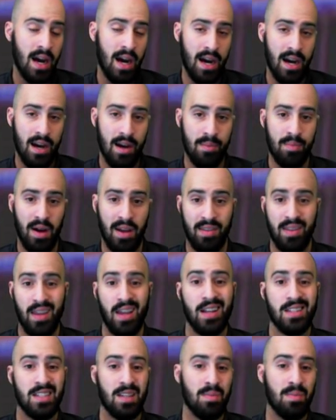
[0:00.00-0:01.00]
I
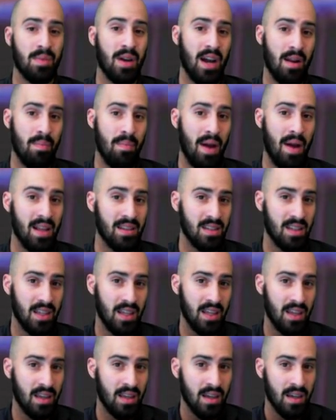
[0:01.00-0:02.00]
think it's some kind of men's
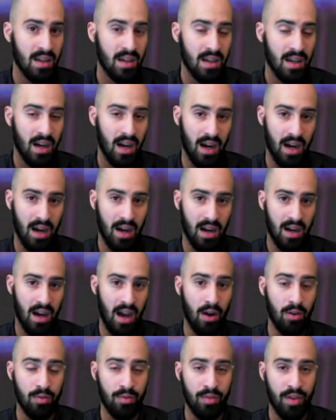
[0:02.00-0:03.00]
league
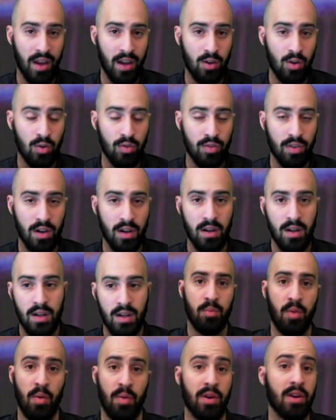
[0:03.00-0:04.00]
out in Vancouver.
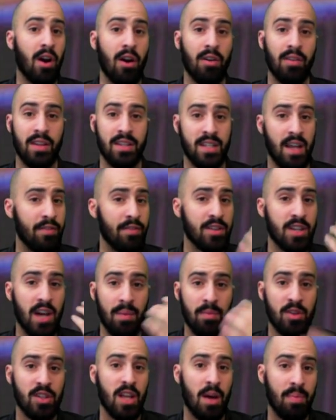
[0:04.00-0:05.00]
But regardless, every
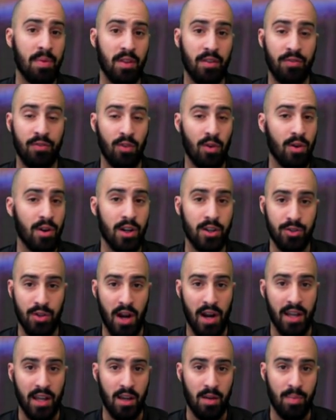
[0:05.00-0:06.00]
time you step on the floor, you're
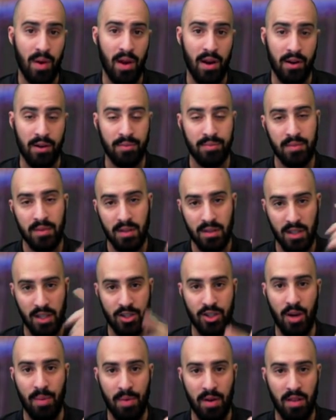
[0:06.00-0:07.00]
trying to get better.
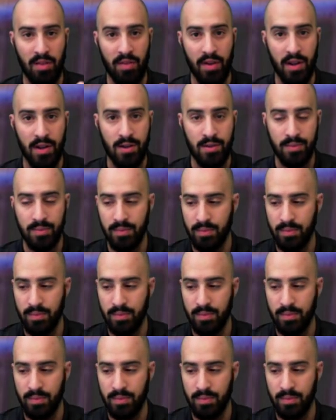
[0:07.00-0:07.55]
Let's jump into the video.